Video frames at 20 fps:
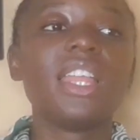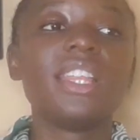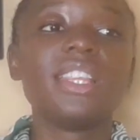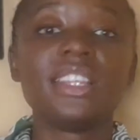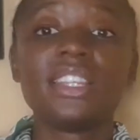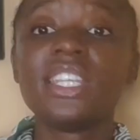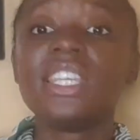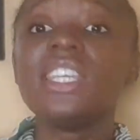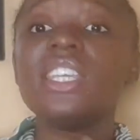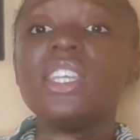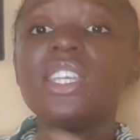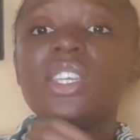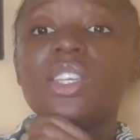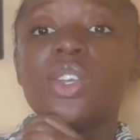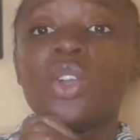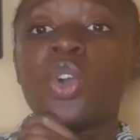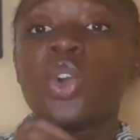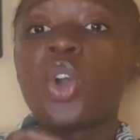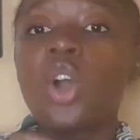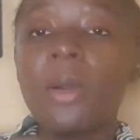
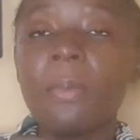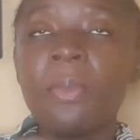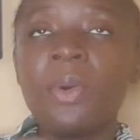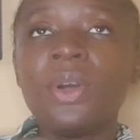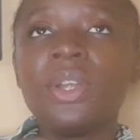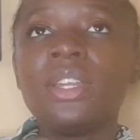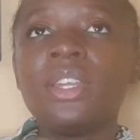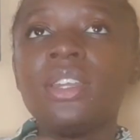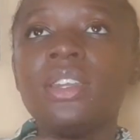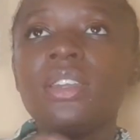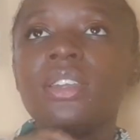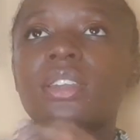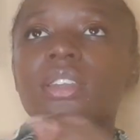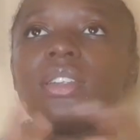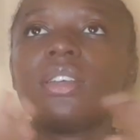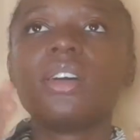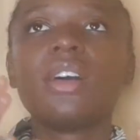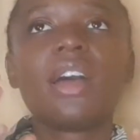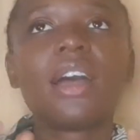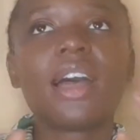The common,
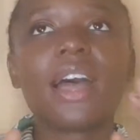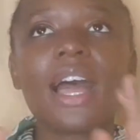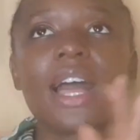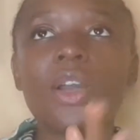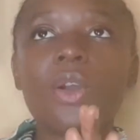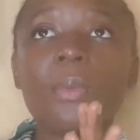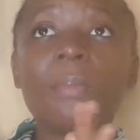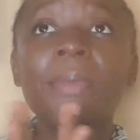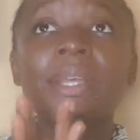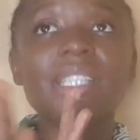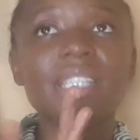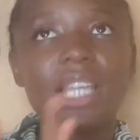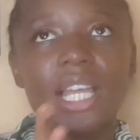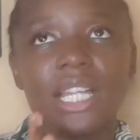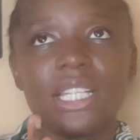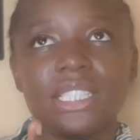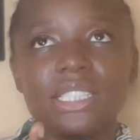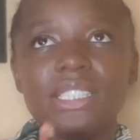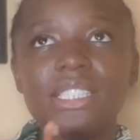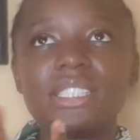
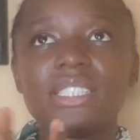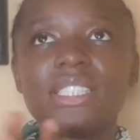medically they